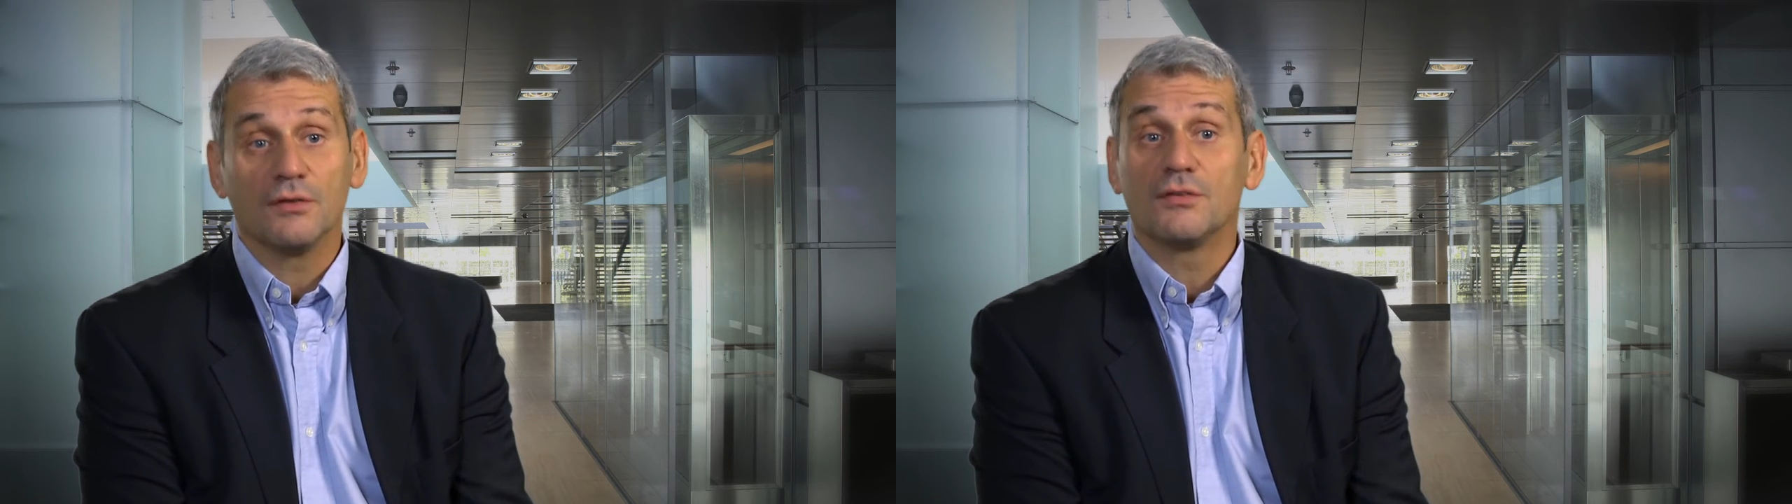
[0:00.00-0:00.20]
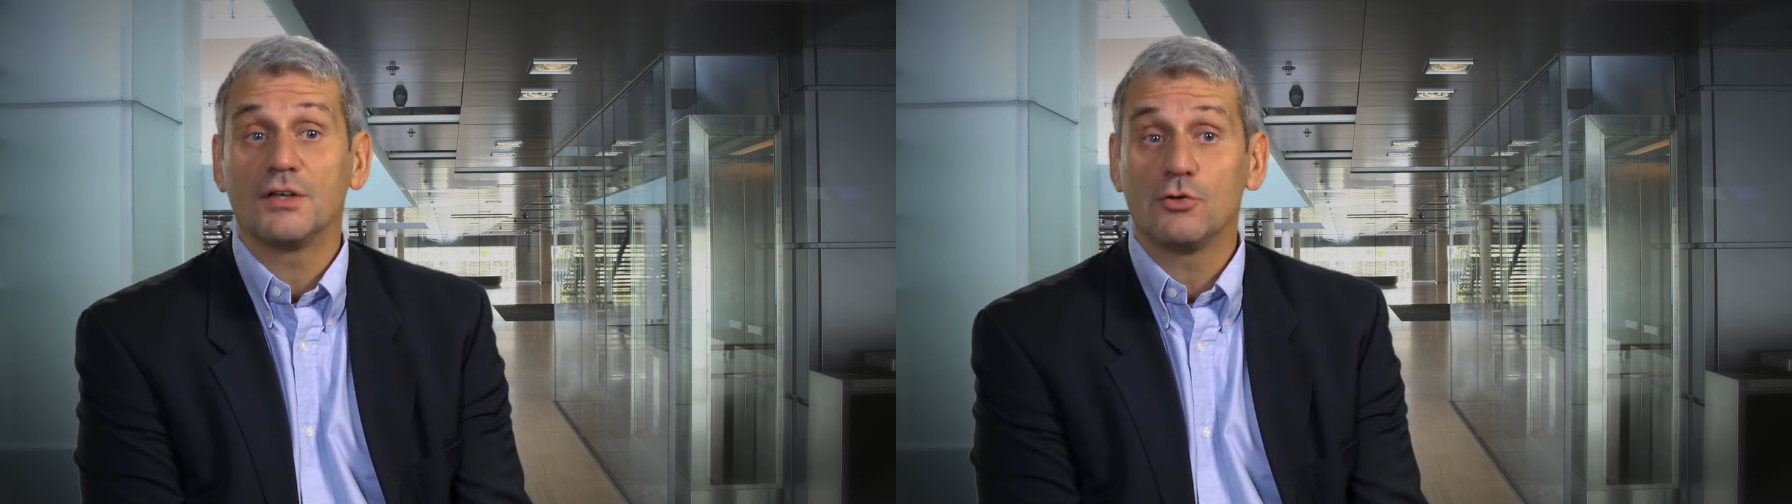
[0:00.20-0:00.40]

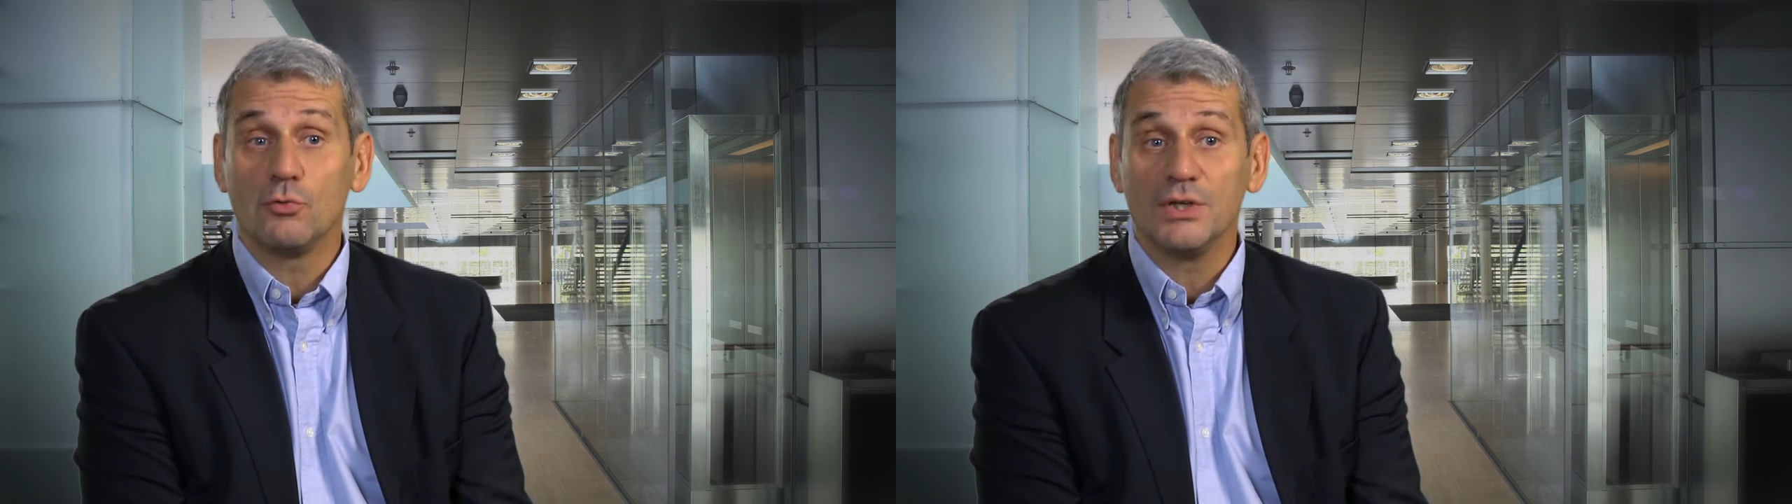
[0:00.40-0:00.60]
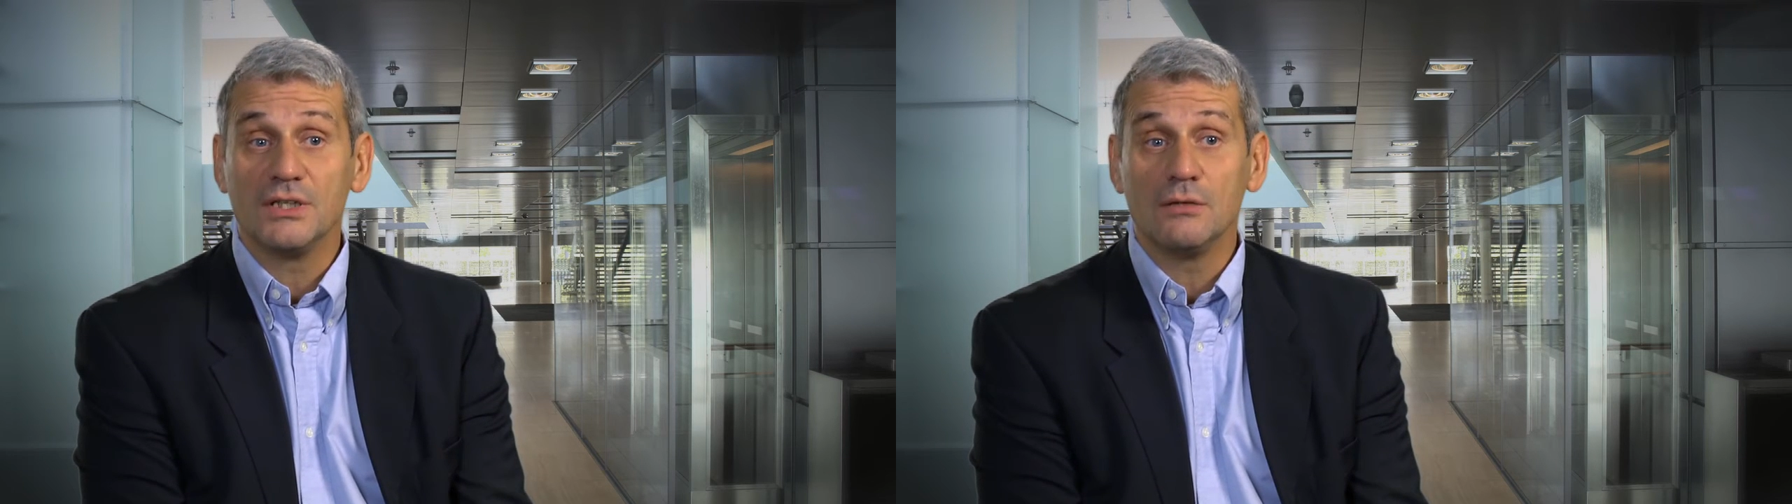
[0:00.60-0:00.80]

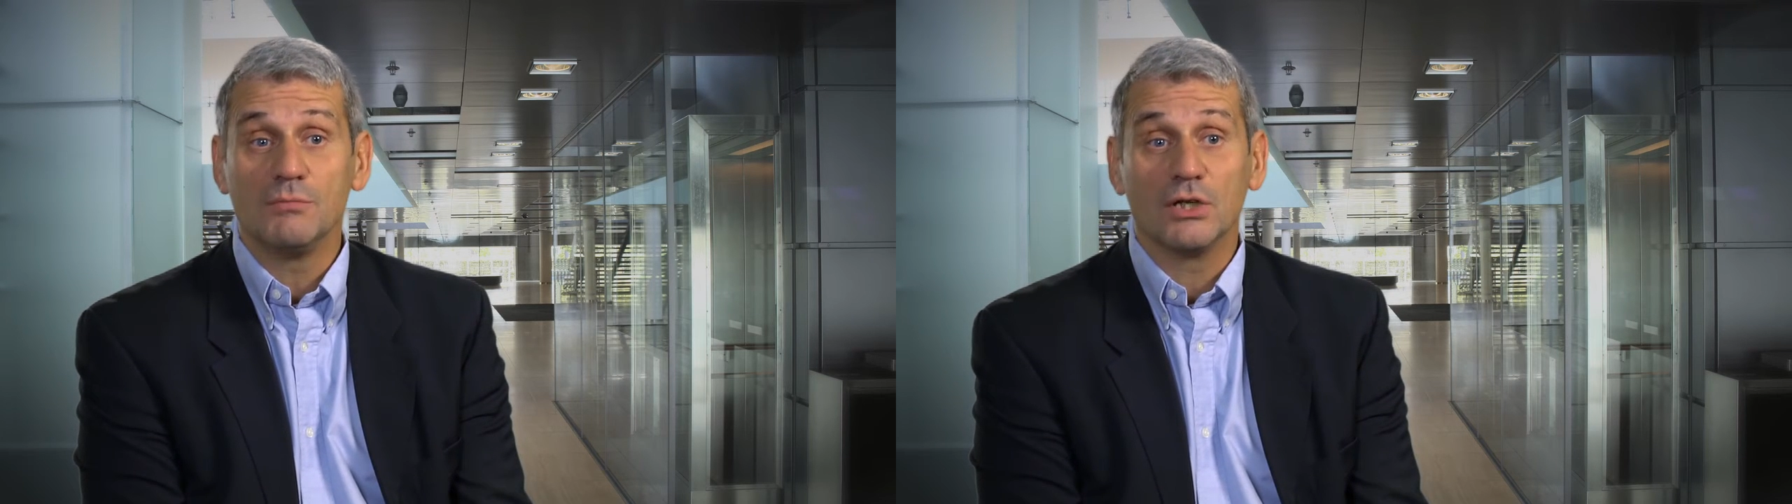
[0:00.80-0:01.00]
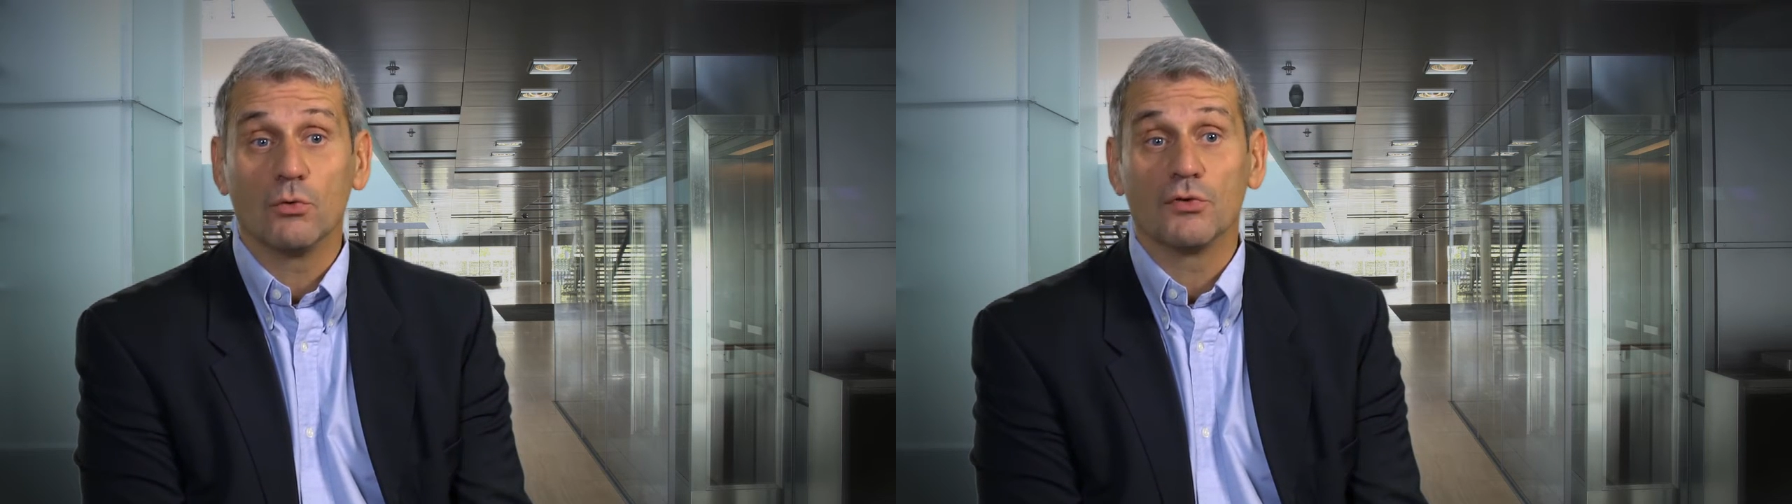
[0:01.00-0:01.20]
security
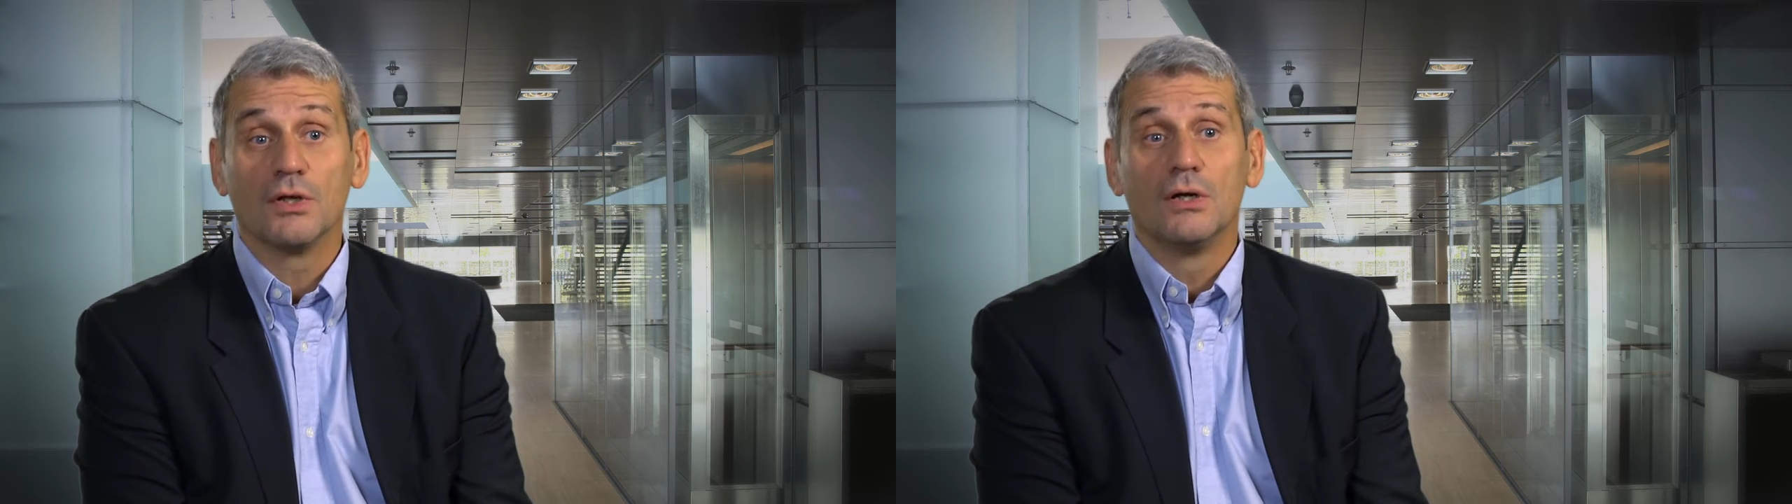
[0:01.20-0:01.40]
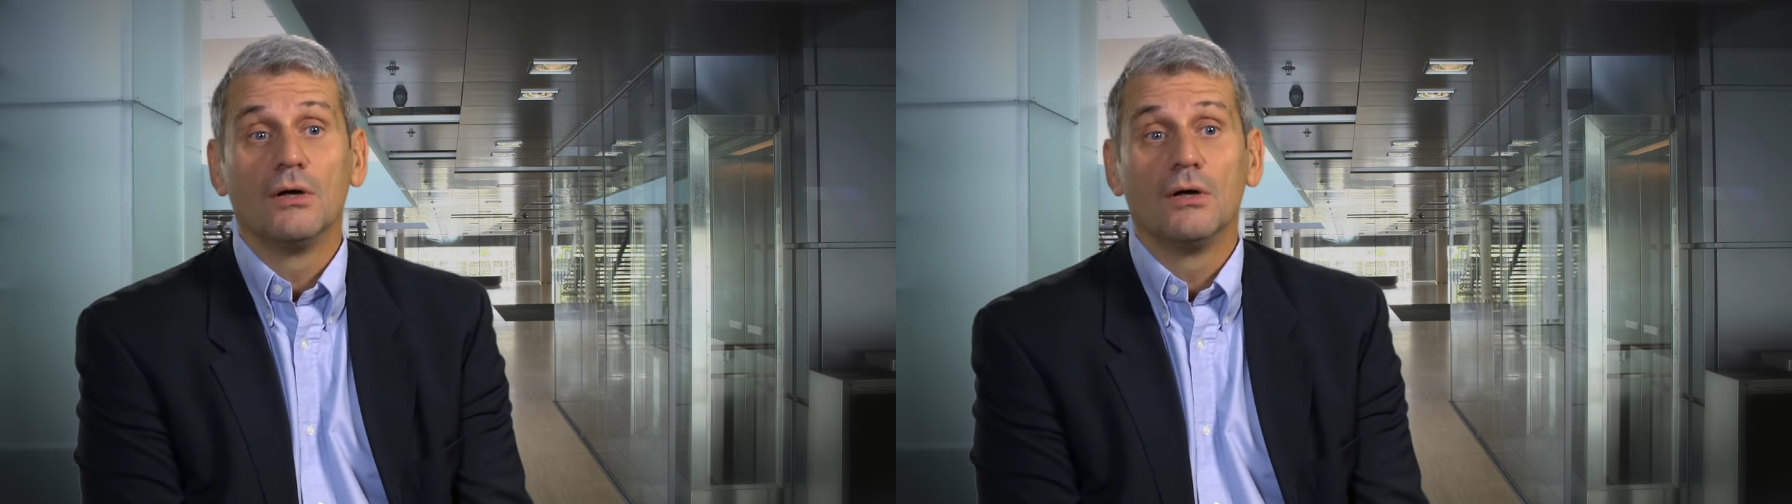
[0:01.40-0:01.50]
because